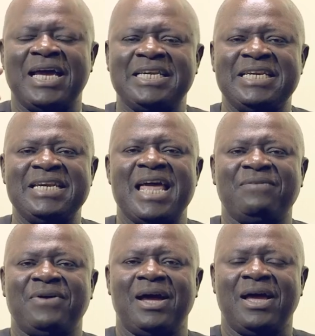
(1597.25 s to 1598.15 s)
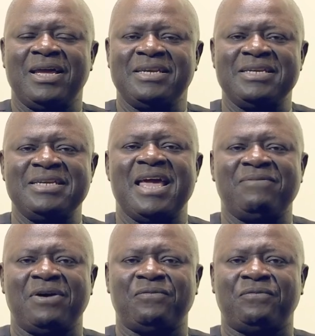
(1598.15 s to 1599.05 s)
never,
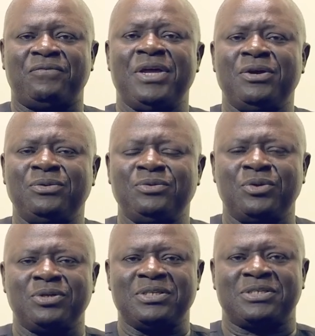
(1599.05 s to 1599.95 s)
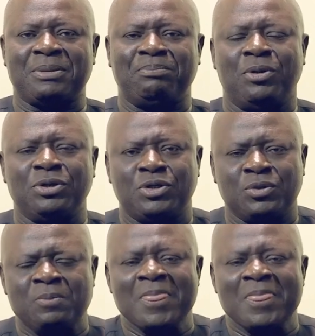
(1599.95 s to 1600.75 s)
never fail nor disappoint you.